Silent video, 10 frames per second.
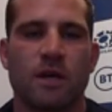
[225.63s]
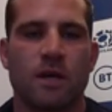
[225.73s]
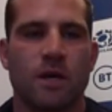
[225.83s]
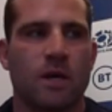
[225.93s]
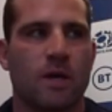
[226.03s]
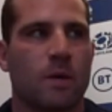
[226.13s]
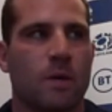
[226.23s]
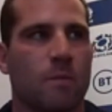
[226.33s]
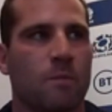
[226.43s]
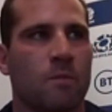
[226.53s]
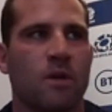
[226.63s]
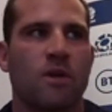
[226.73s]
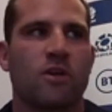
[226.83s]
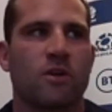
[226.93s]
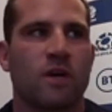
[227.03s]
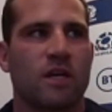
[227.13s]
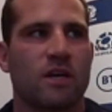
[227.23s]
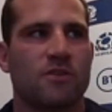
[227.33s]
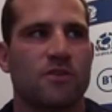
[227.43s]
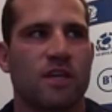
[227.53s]
I
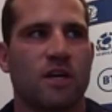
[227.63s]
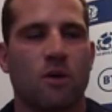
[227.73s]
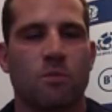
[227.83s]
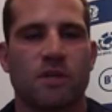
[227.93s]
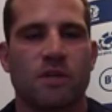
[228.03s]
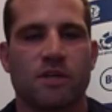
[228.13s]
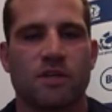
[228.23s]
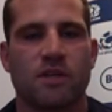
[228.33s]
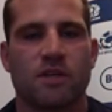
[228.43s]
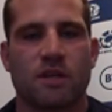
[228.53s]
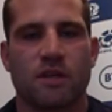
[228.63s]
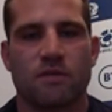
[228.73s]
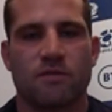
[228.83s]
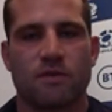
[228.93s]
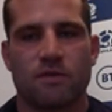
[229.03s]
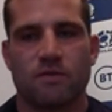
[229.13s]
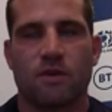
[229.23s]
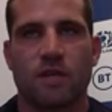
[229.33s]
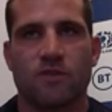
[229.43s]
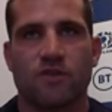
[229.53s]
enjoy that competition. I think if you've got
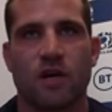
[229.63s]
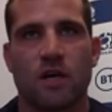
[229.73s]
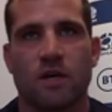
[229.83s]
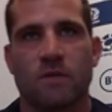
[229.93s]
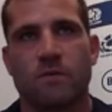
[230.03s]
that drive,